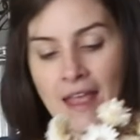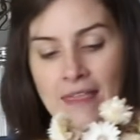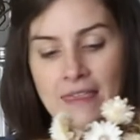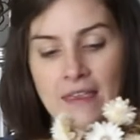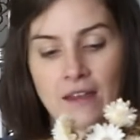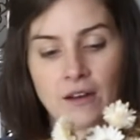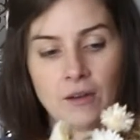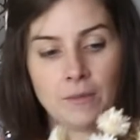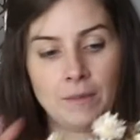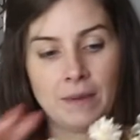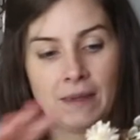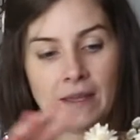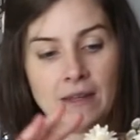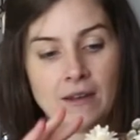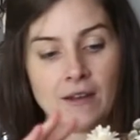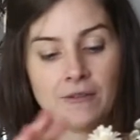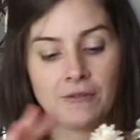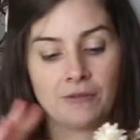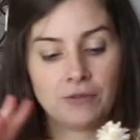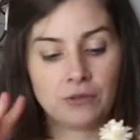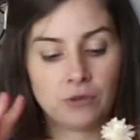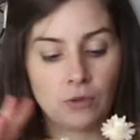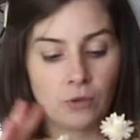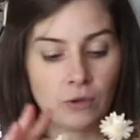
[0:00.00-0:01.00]
That'll be
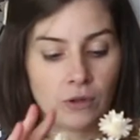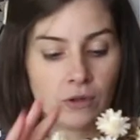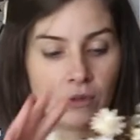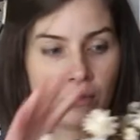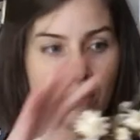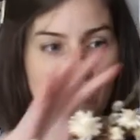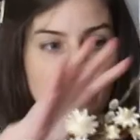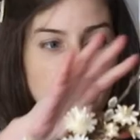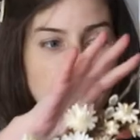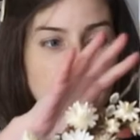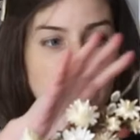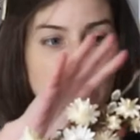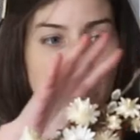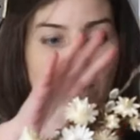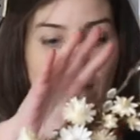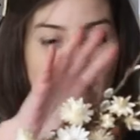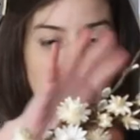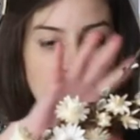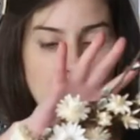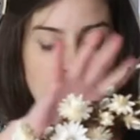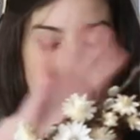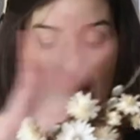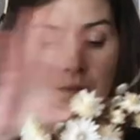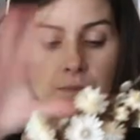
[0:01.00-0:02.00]
enough floral to
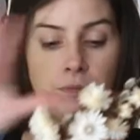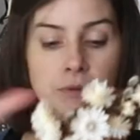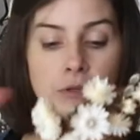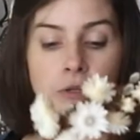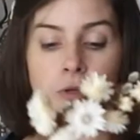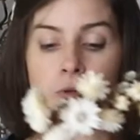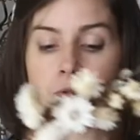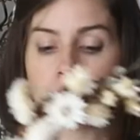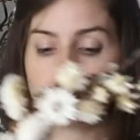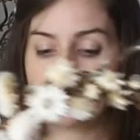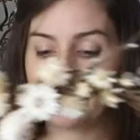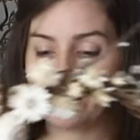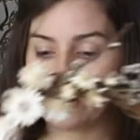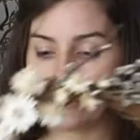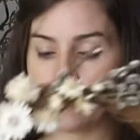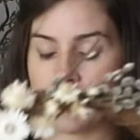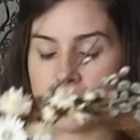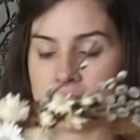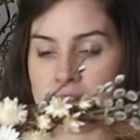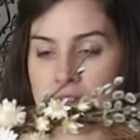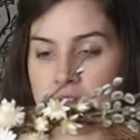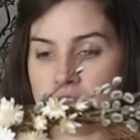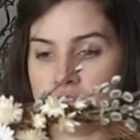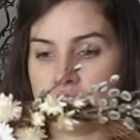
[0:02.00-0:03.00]
make this beautiful
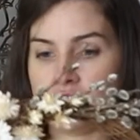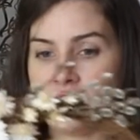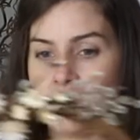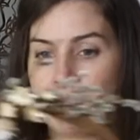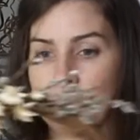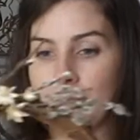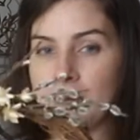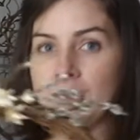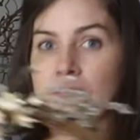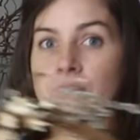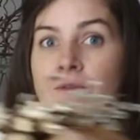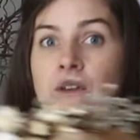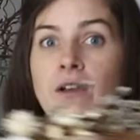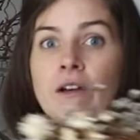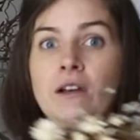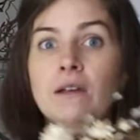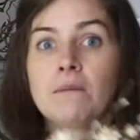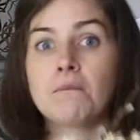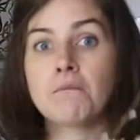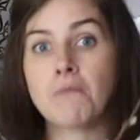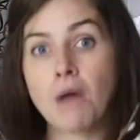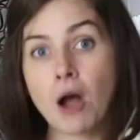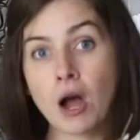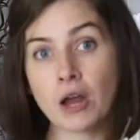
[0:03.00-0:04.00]
crescent shape. It's very
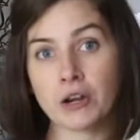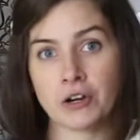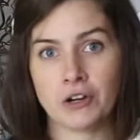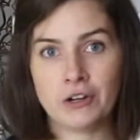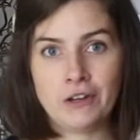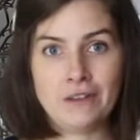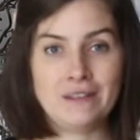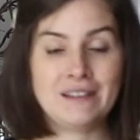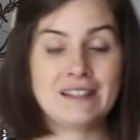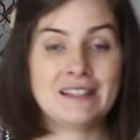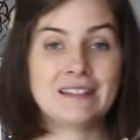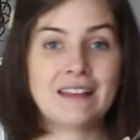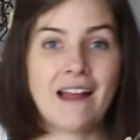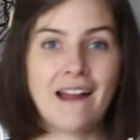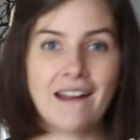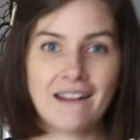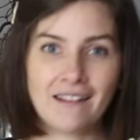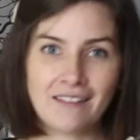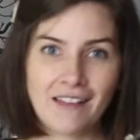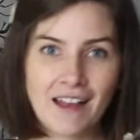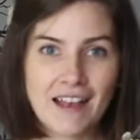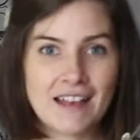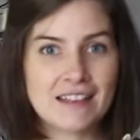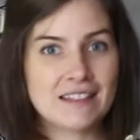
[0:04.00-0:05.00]
modern and
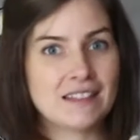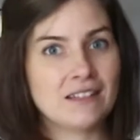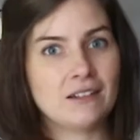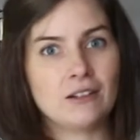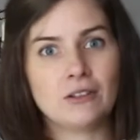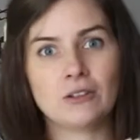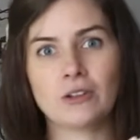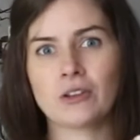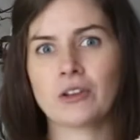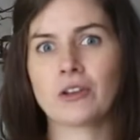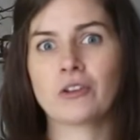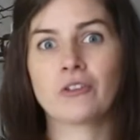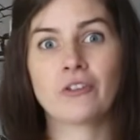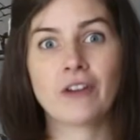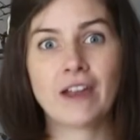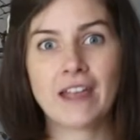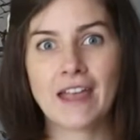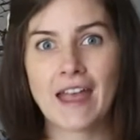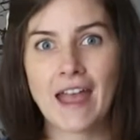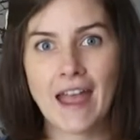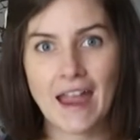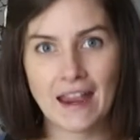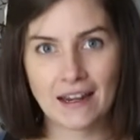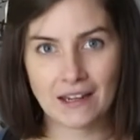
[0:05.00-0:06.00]
stylized. It'll look
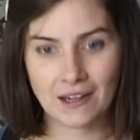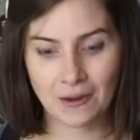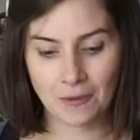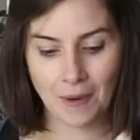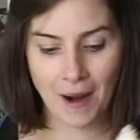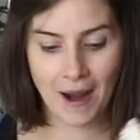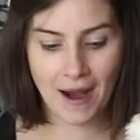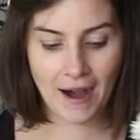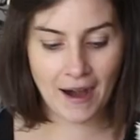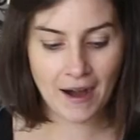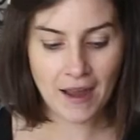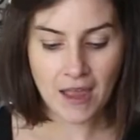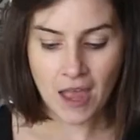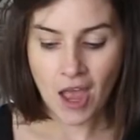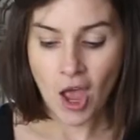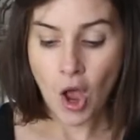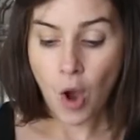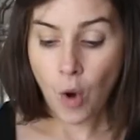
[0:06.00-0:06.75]
great anywhere.